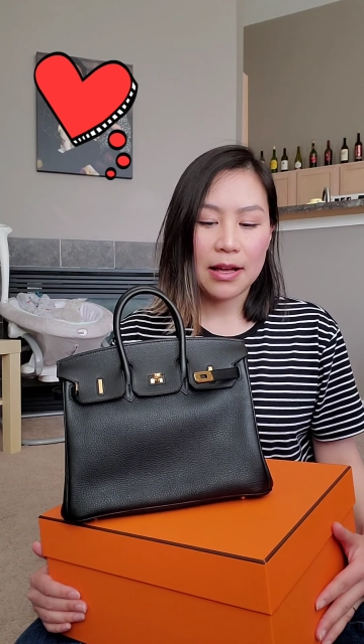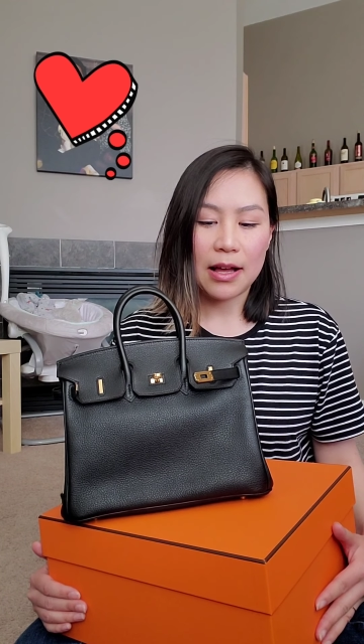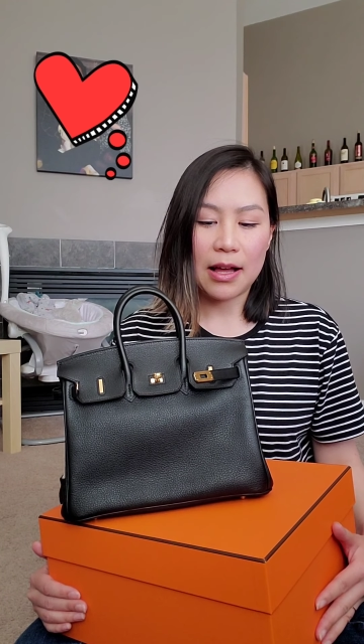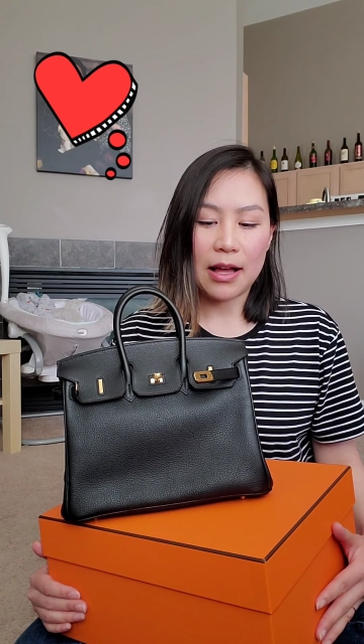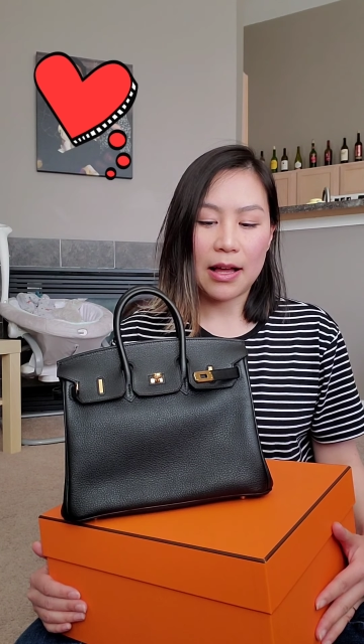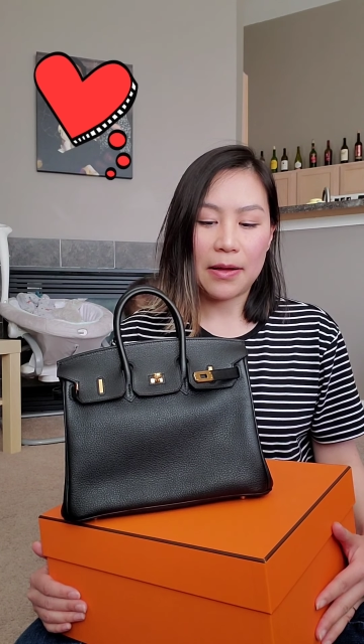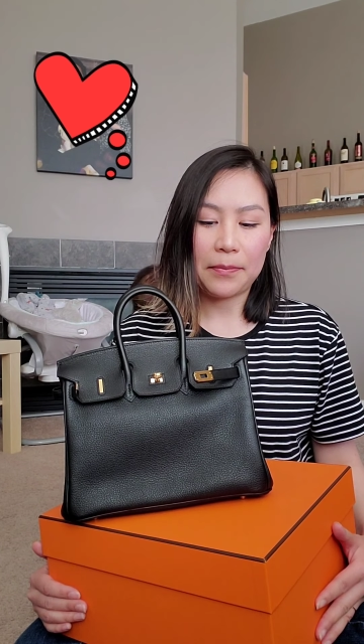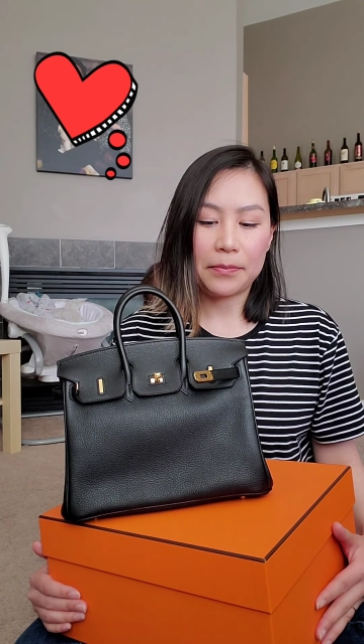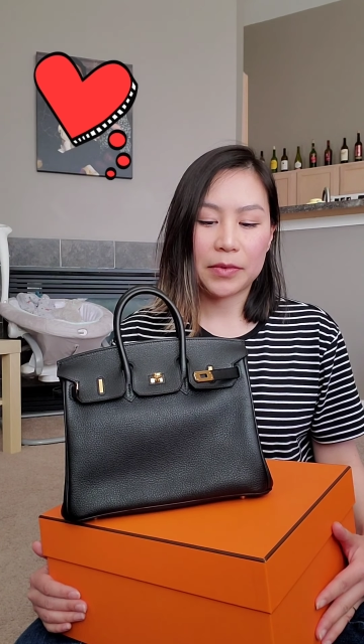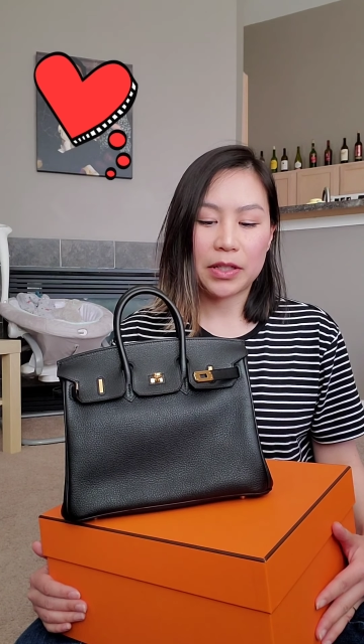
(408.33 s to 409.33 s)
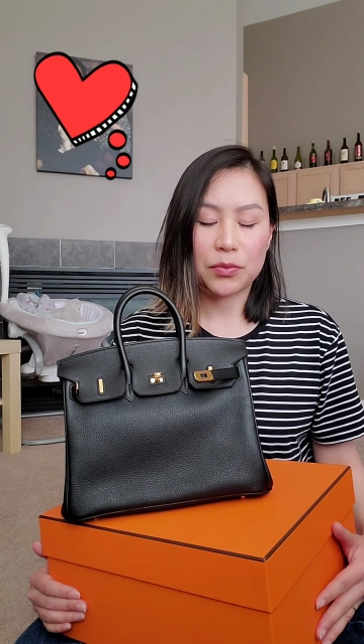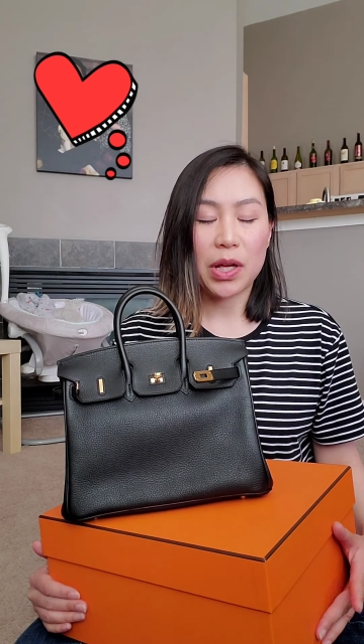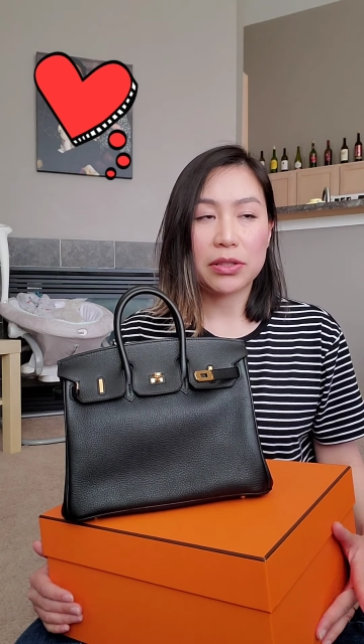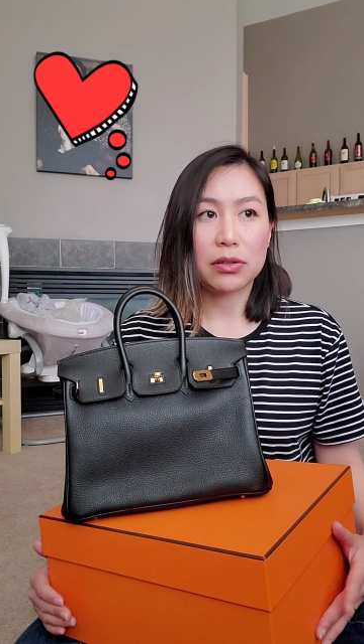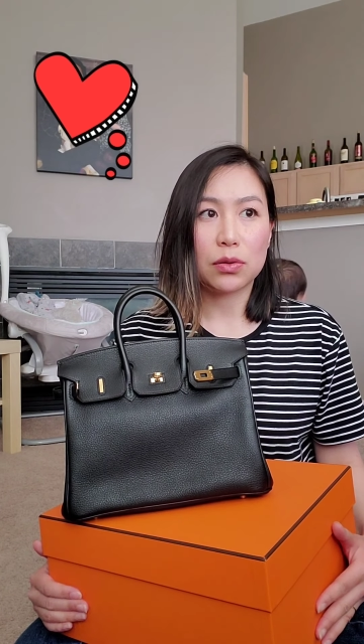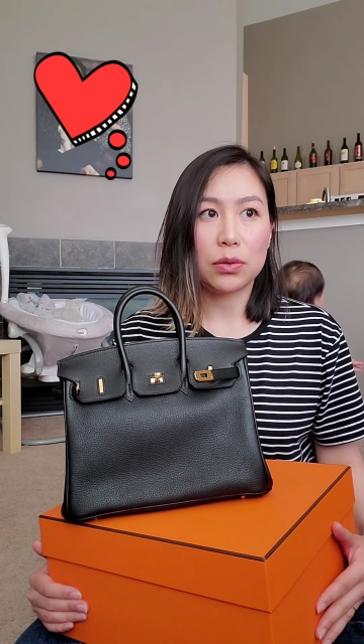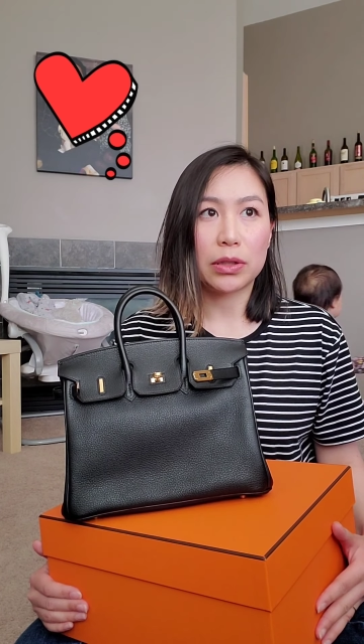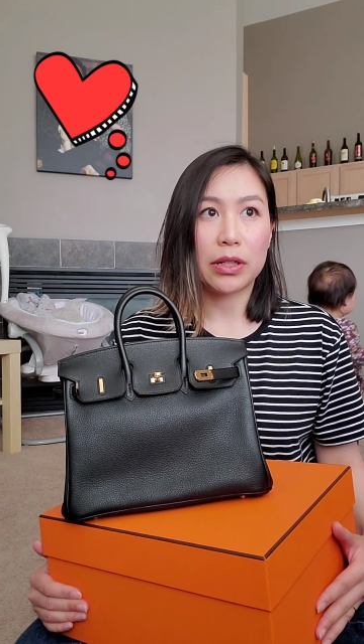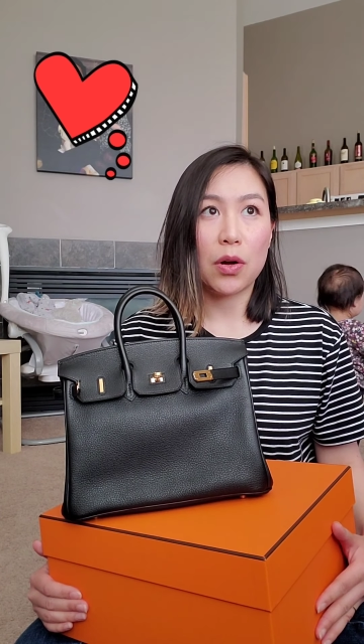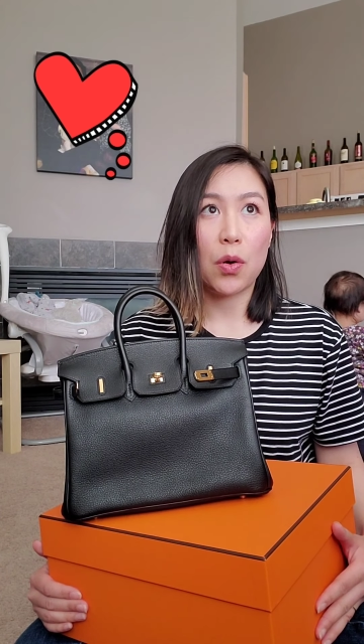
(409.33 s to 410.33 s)
Because we also told
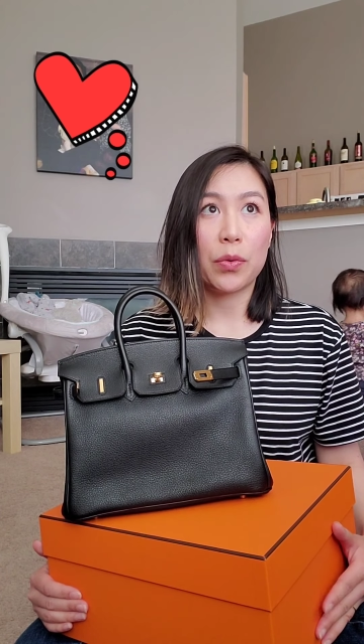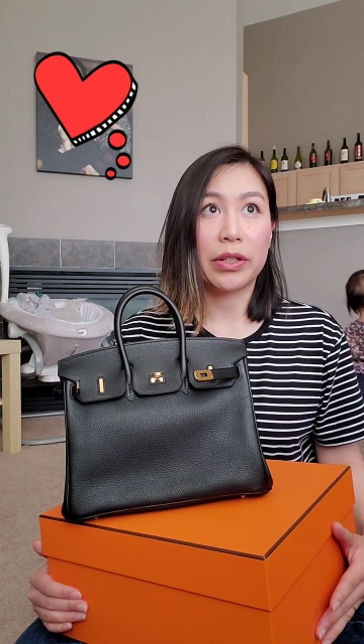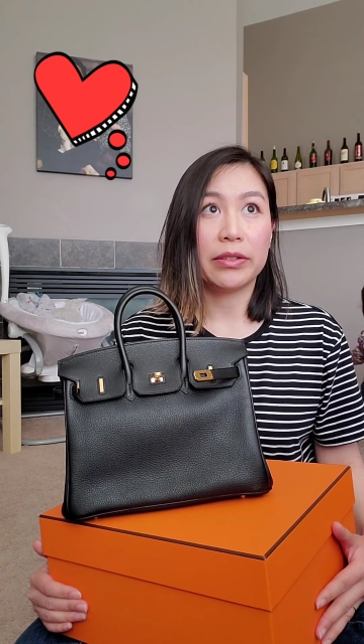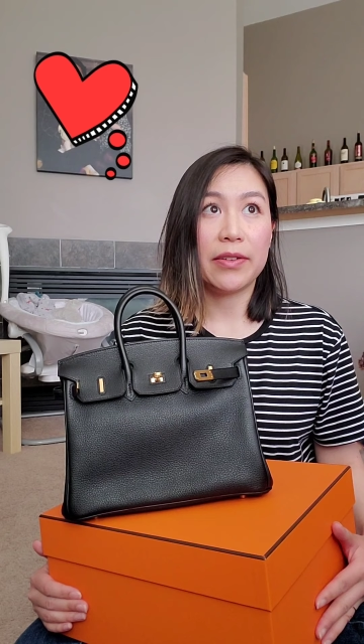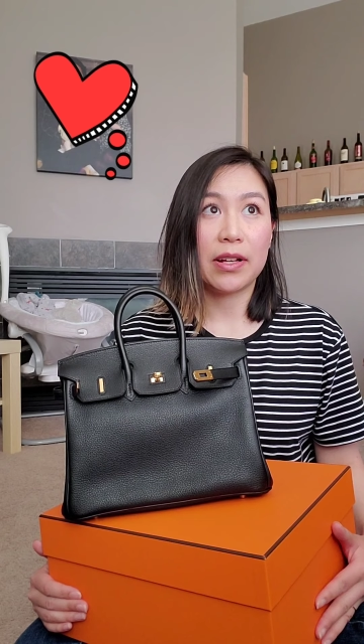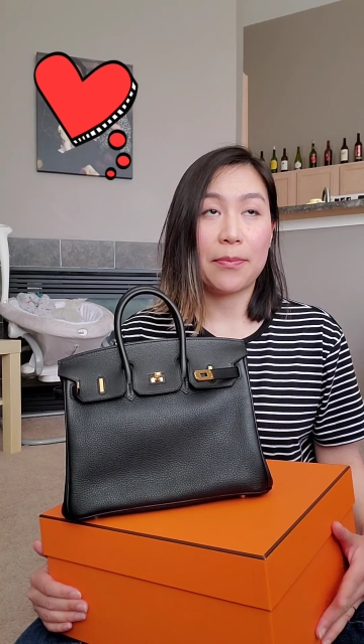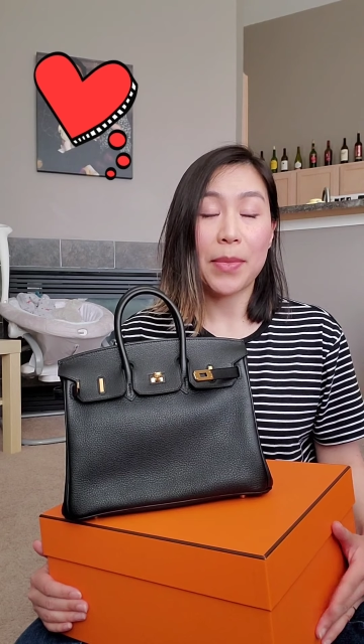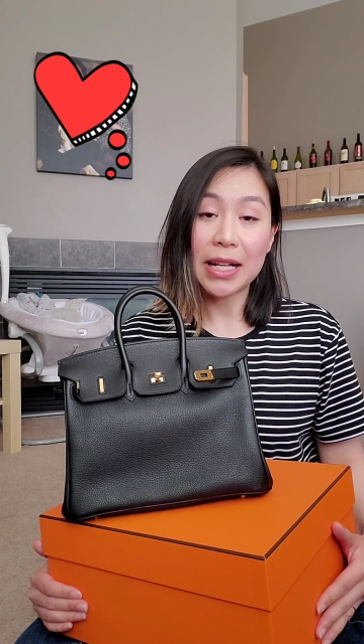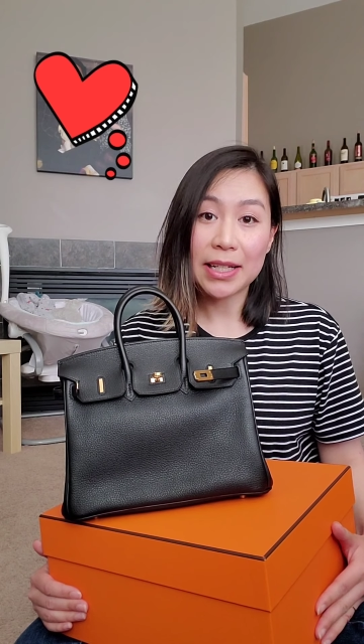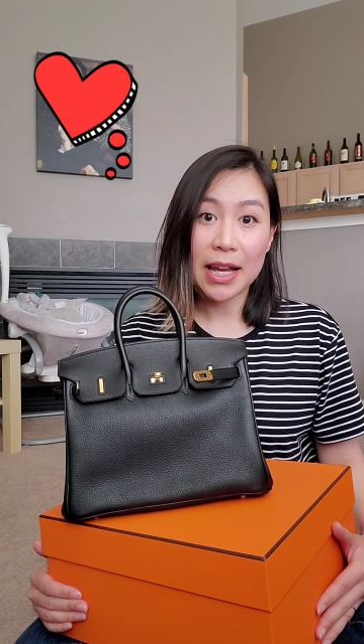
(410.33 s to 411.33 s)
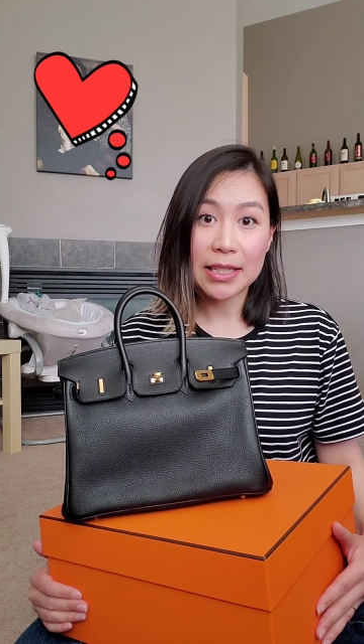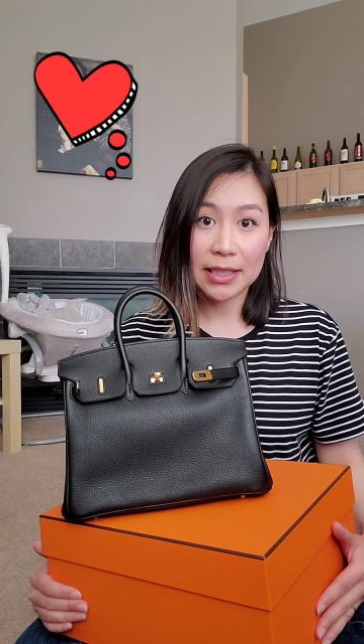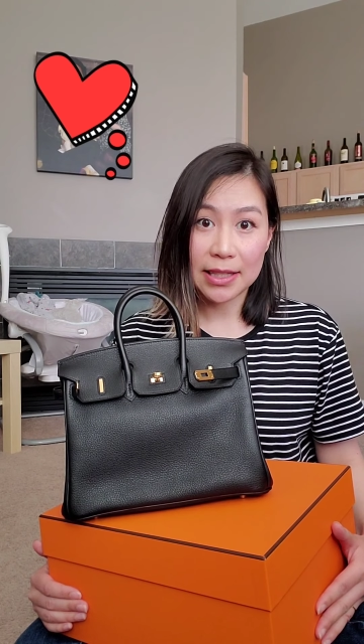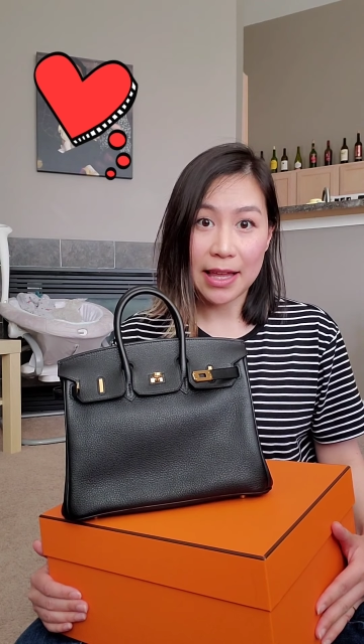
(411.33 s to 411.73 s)
her, oh, we're leaving on Monday.